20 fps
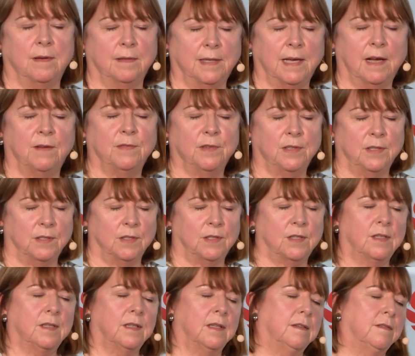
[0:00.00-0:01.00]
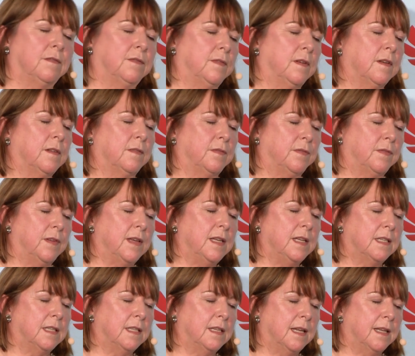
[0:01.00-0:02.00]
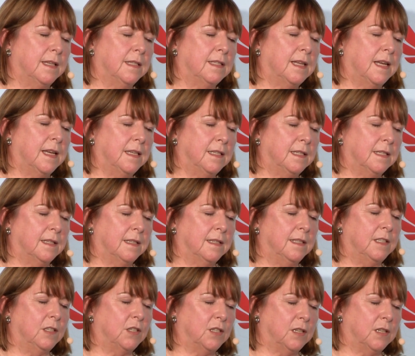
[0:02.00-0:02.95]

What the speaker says: governance of internet and data in